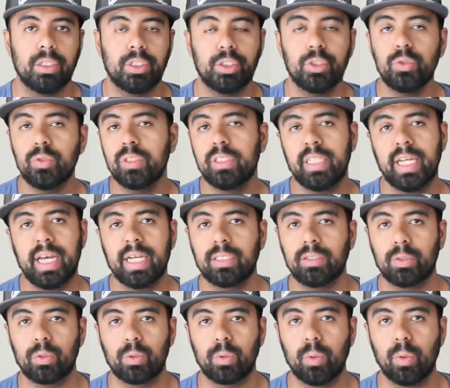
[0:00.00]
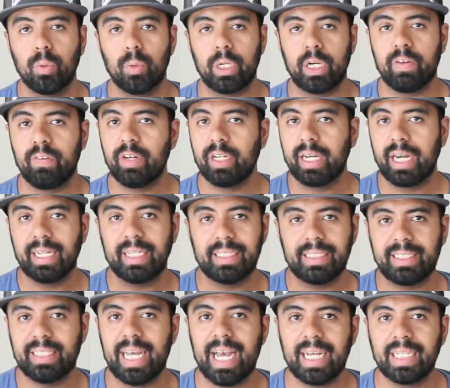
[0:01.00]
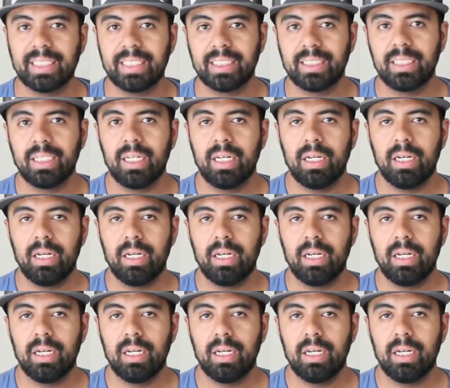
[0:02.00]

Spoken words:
use tax or whatever kind of tax